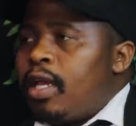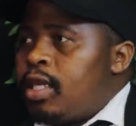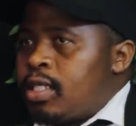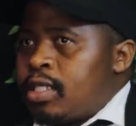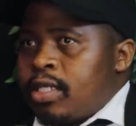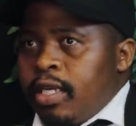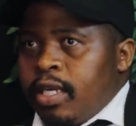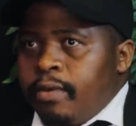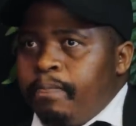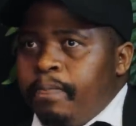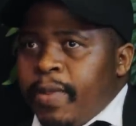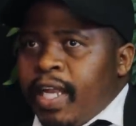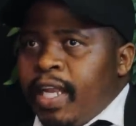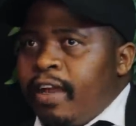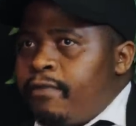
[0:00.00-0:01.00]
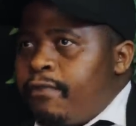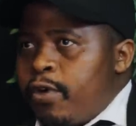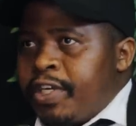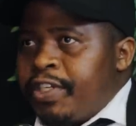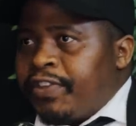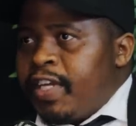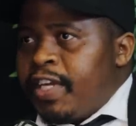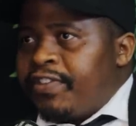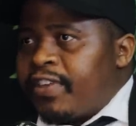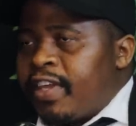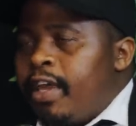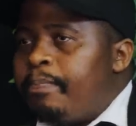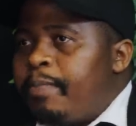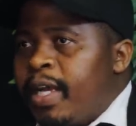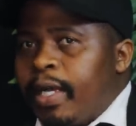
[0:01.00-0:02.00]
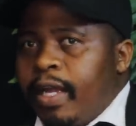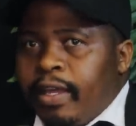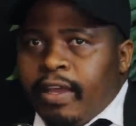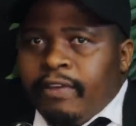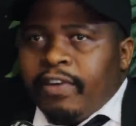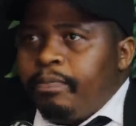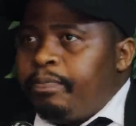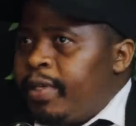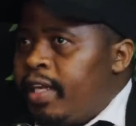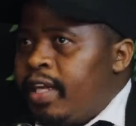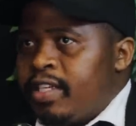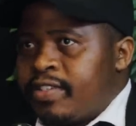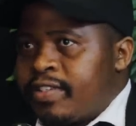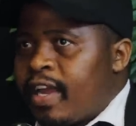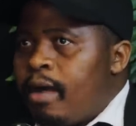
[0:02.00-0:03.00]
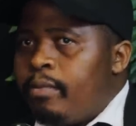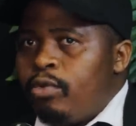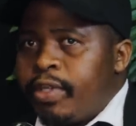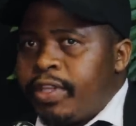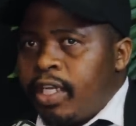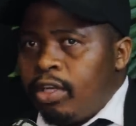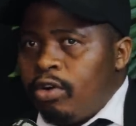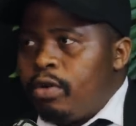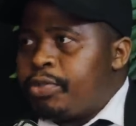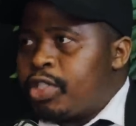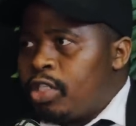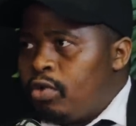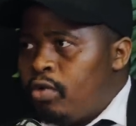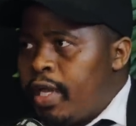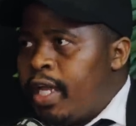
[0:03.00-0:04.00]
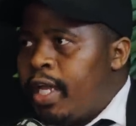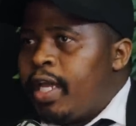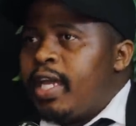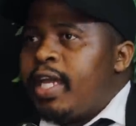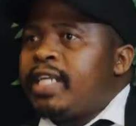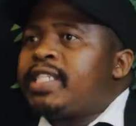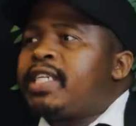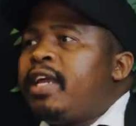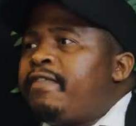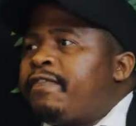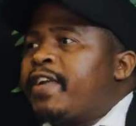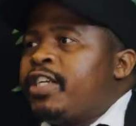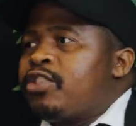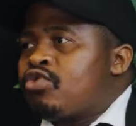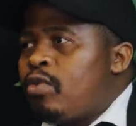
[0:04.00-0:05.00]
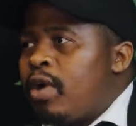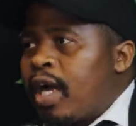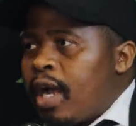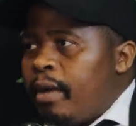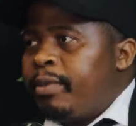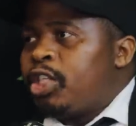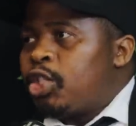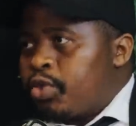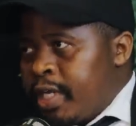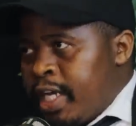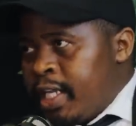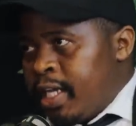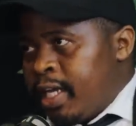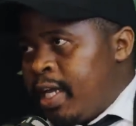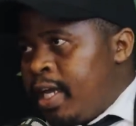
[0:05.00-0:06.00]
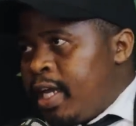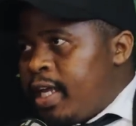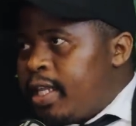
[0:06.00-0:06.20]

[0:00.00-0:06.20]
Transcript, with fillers: as um, like for instance, a bank like FNB has come with an option where 10 friends who are coming together